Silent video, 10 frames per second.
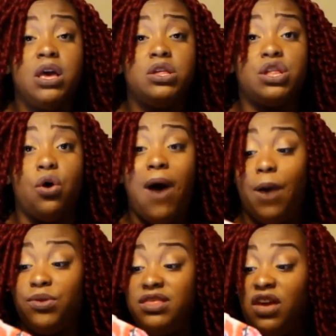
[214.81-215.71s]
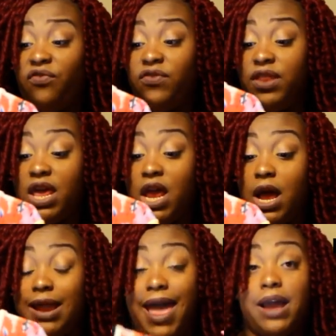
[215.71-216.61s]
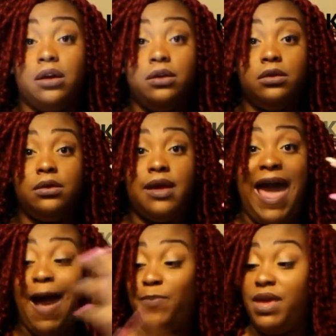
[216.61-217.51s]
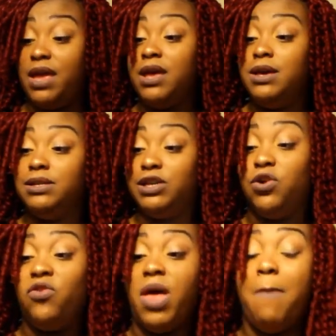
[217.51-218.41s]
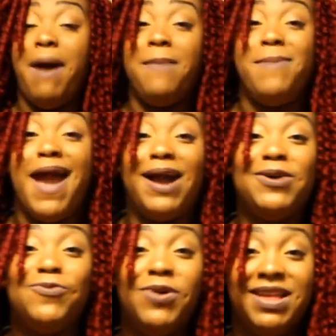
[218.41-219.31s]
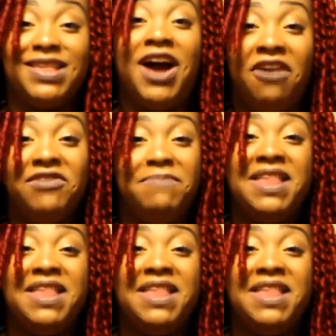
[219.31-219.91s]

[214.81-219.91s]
so I was definitely like happy to know that my back was covered.